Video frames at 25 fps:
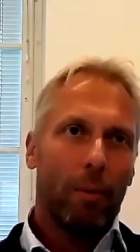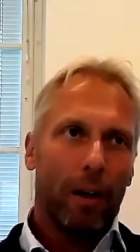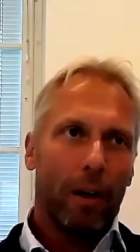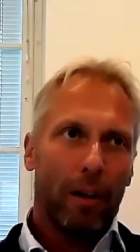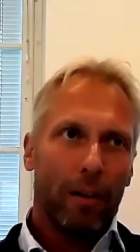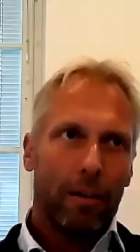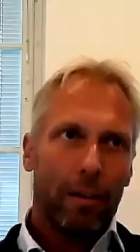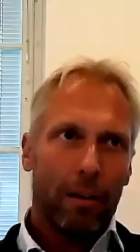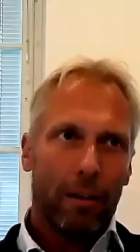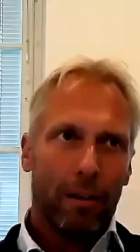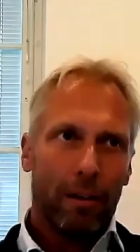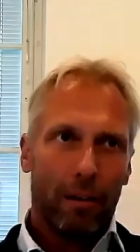but I
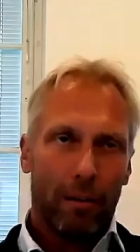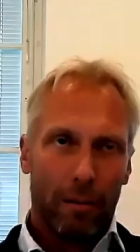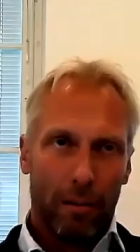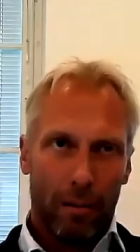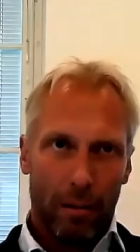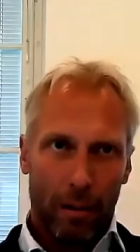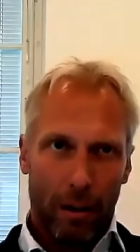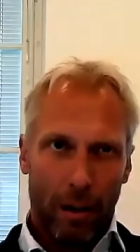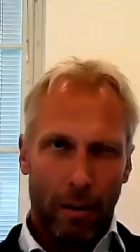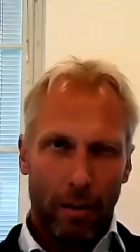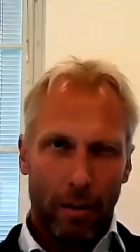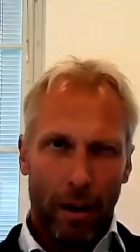think it's.
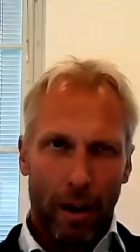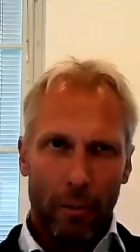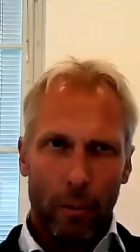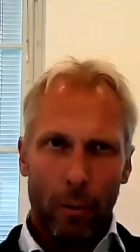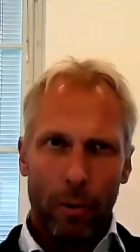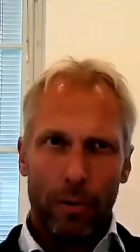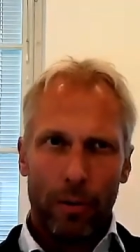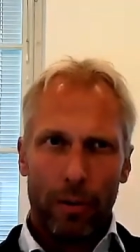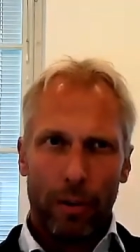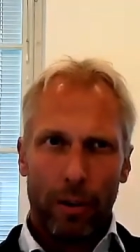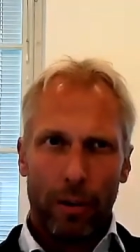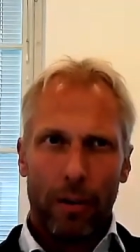Uh, I
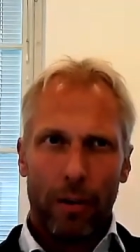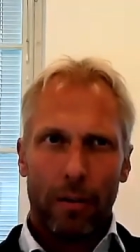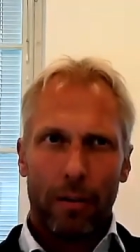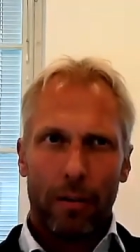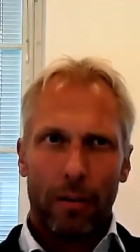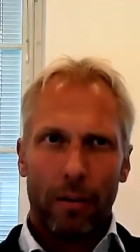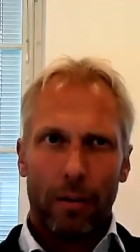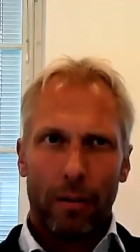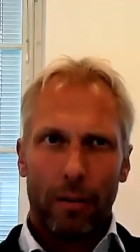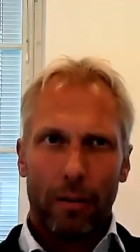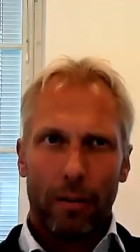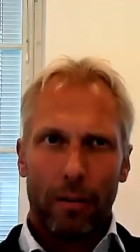would say
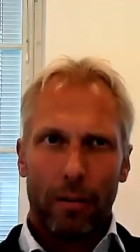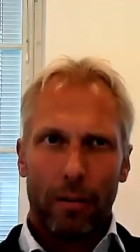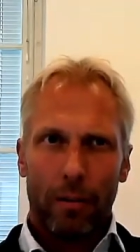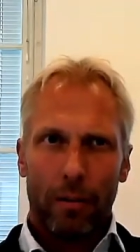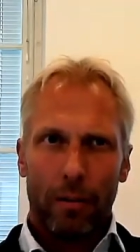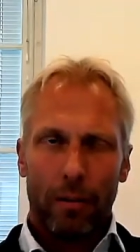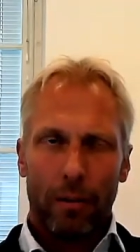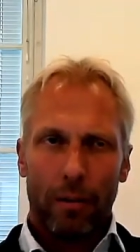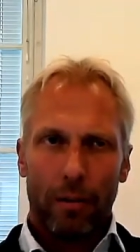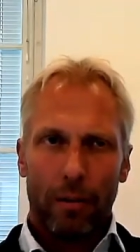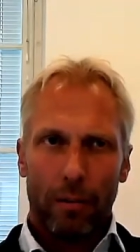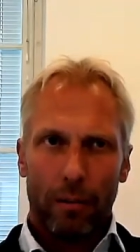that uh,
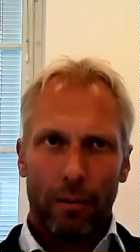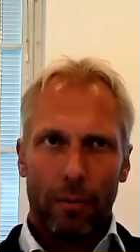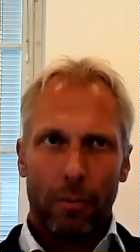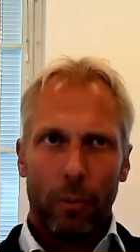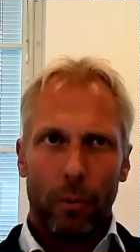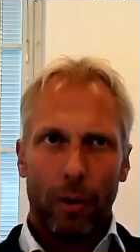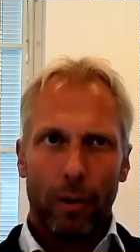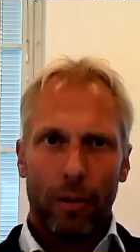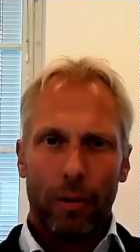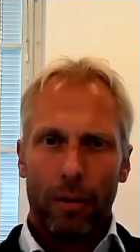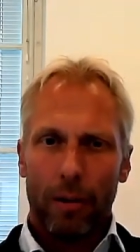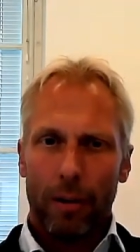uh
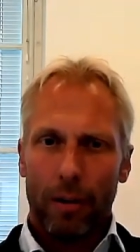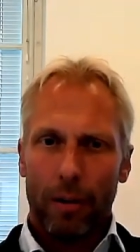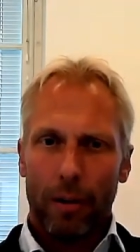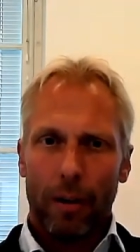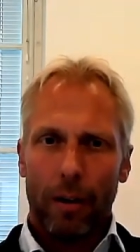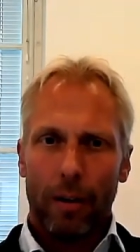Sweden and,